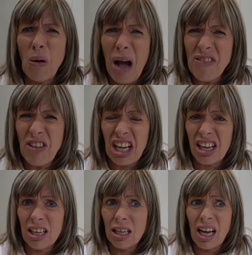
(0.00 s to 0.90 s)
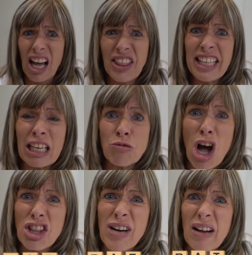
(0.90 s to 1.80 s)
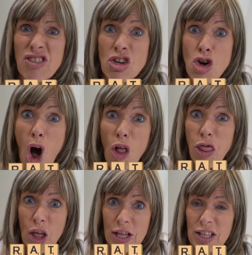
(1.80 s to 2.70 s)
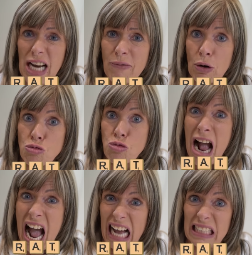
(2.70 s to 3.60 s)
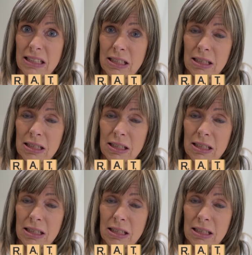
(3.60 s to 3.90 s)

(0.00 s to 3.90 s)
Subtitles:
However, I think I'd rather have nothing than have a rat.